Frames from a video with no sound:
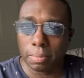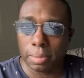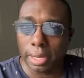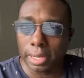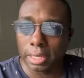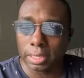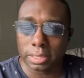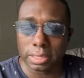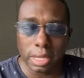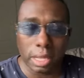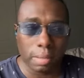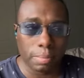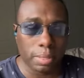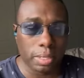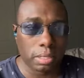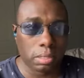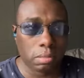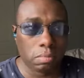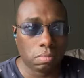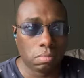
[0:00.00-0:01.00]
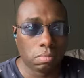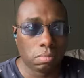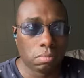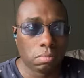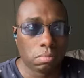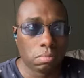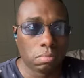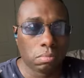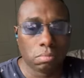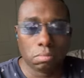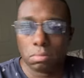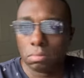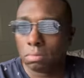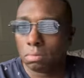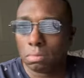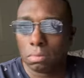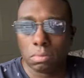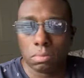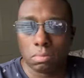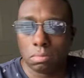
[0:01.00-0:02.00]
plank of salmon.
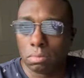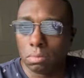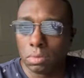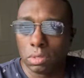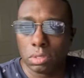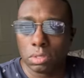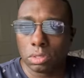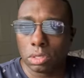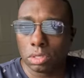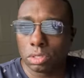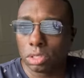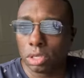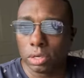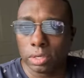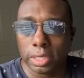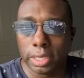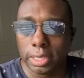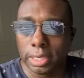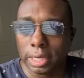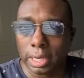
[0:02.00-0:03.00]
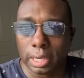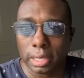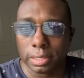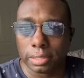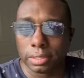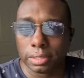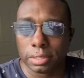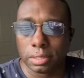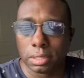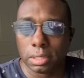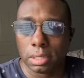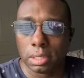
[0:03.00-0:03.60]
It's $13.